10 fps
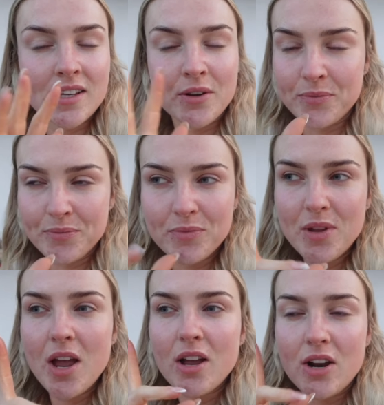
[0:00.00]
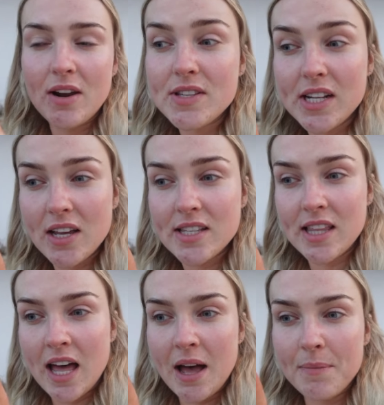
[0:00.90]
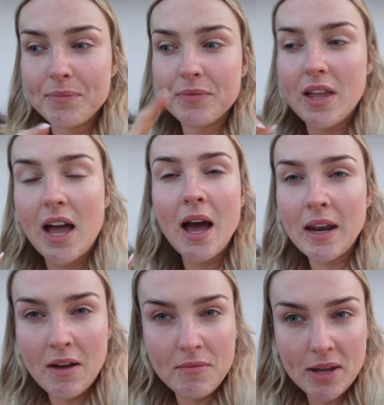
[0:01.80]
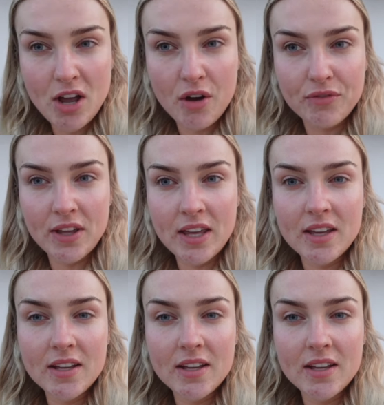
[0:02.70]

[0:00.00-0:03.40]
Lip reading: So I'm gonna have a slice of that and have my coffee.